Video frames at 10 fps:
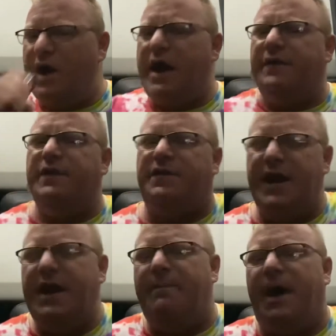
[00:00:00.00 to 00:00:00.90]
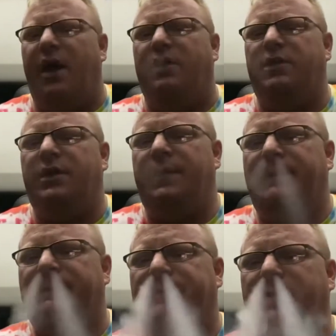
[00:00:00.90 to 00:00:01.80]
the thing about
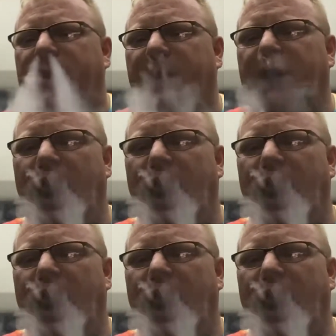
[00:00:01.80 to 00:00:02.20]
not